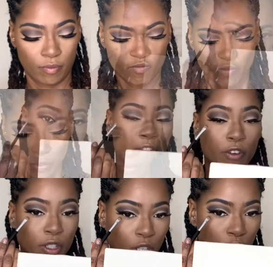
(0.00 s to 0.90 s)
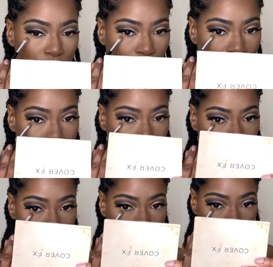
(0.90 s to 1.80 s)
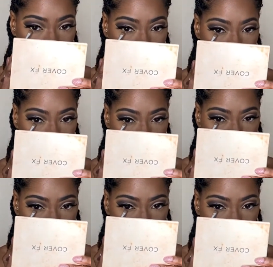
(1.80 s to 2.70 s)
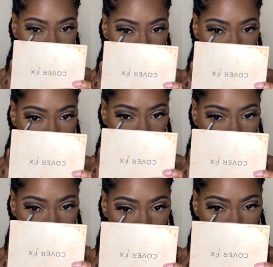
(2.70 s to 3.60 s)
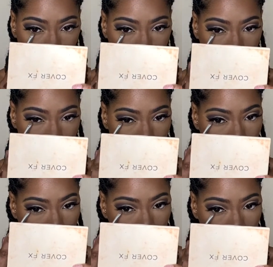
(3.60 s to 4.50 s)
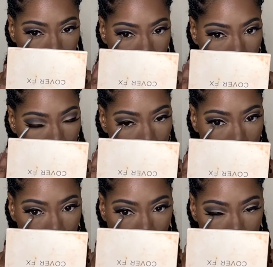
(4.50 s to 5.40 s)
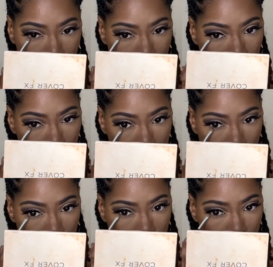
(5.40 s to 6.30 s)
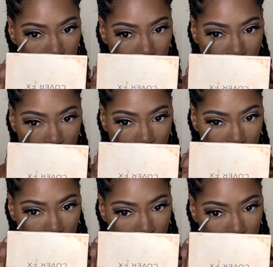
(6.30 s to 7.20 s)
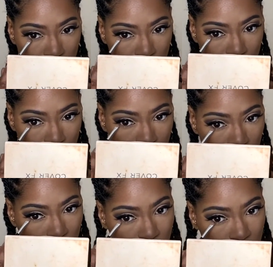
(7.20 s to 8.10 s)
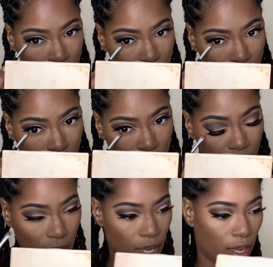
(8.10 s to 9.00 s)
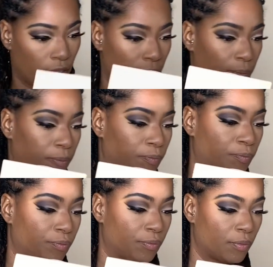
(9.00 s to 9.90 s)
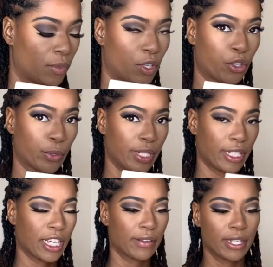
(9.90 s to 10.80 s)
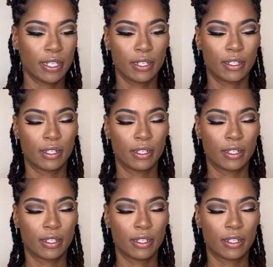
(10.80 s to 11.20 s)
So for the lower lash, I am just going to go in with the color T. That's the first color that I started with in the crease area.